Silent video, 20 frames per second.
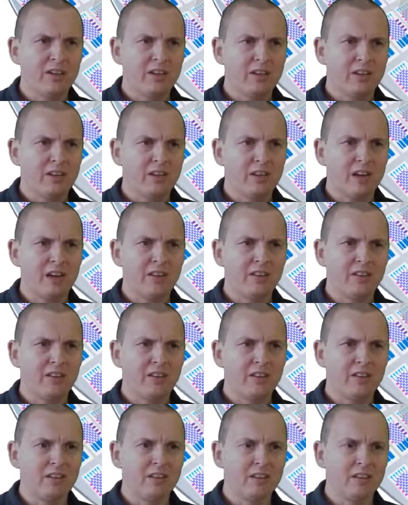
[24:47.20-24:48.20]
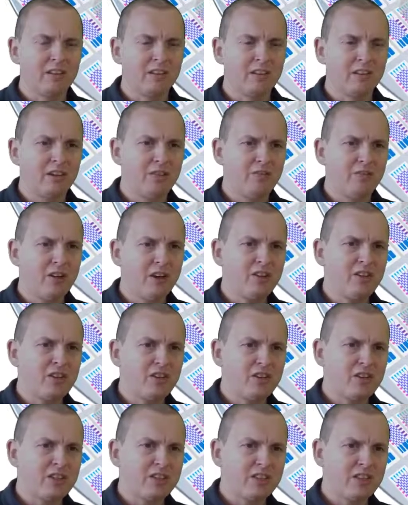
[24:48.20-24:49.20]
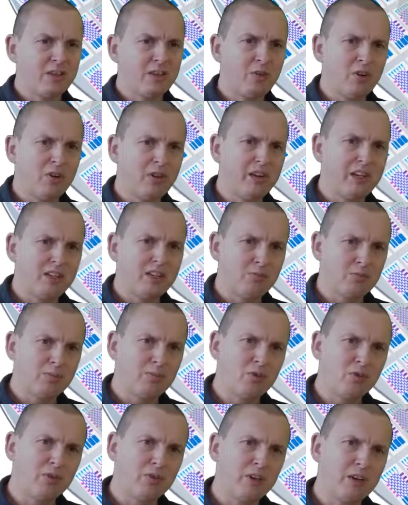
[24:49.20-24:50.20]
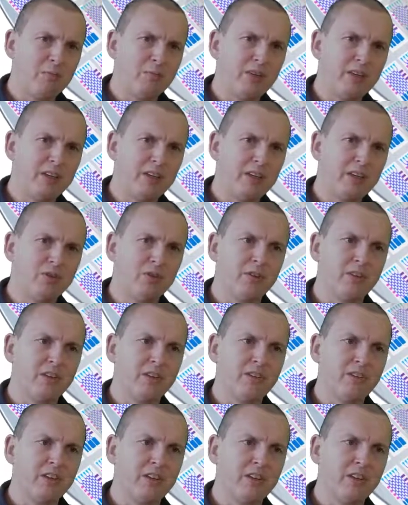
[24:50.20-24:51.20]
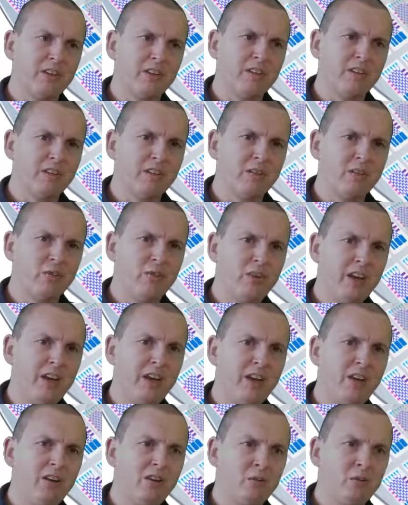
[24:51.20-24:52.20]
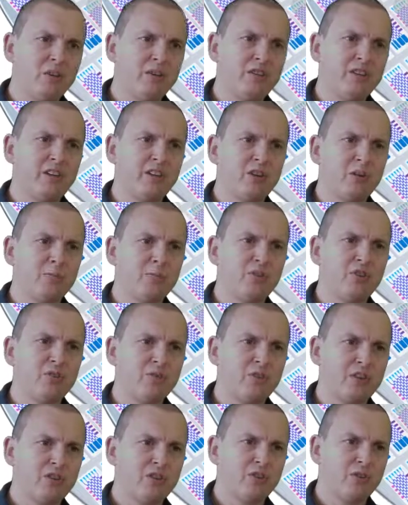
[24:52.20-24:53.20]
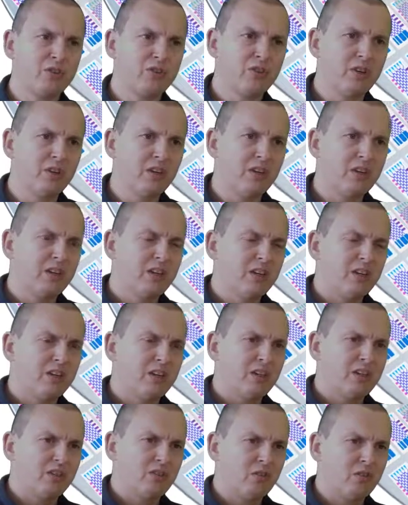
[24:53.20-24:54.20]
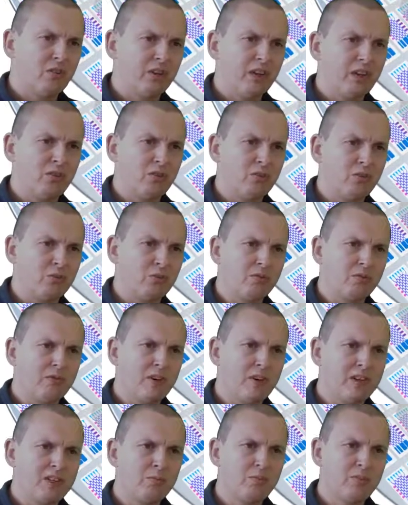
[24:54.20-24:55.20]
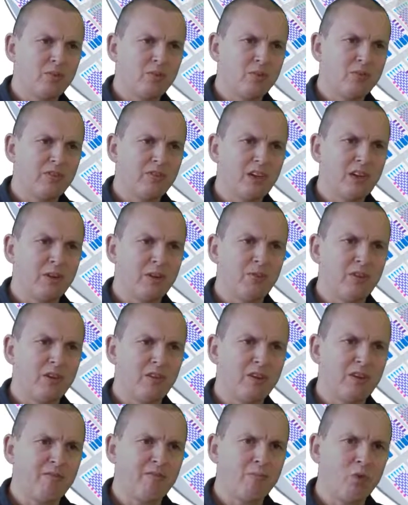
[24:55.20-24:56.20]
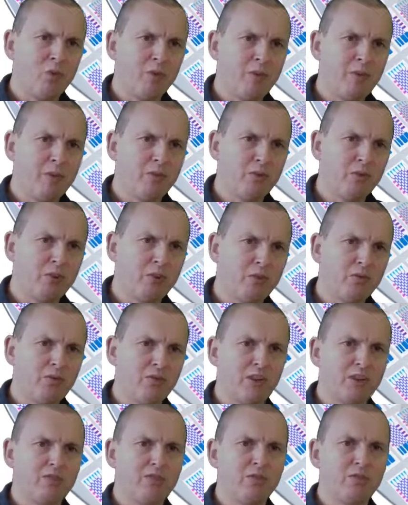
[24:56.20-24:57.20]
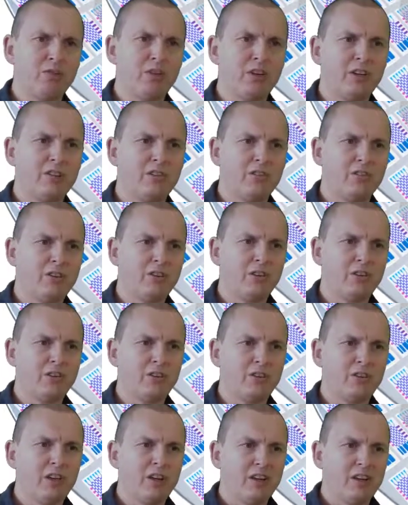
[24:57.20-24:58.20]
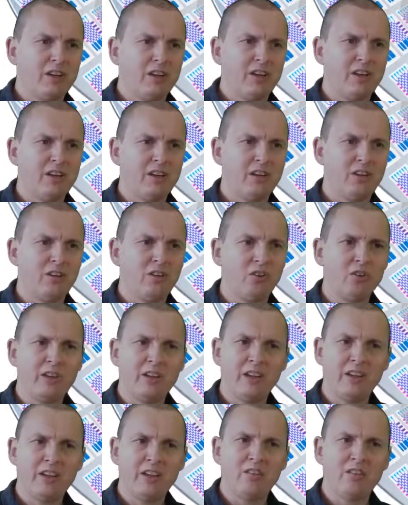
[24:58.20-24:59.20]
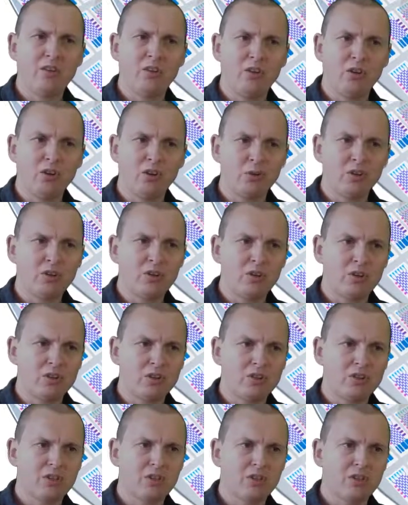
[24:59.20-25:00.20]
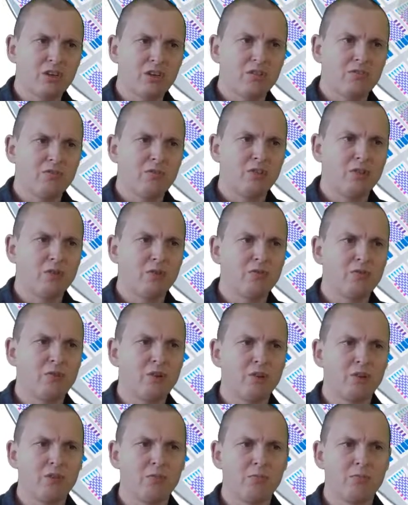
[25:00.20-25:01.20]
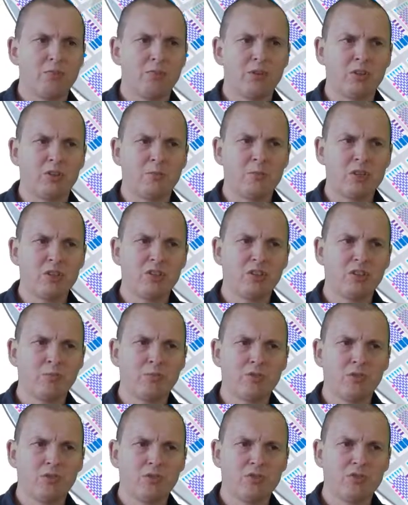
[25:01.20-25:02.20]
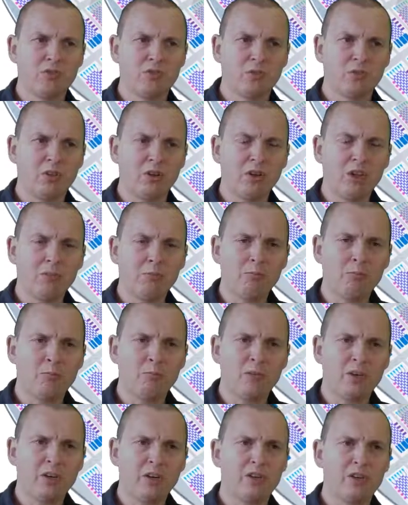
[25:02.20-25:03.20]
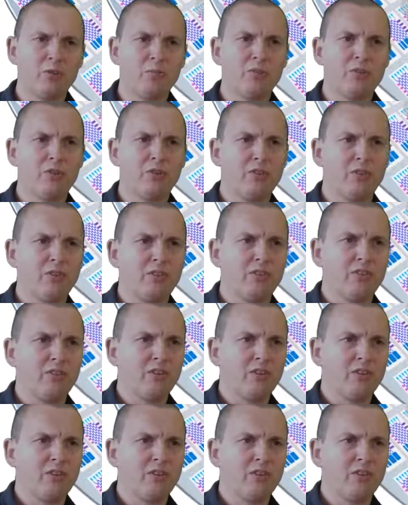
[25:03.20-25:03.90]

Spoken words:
And the advantage is similar as with programmable electronics. It really lowers the adoption threshold. So you can go to faster prototyping, you have more people using photonic circuits, and you can get a lower cost for low volume specialty products, so a lot more market opportunities.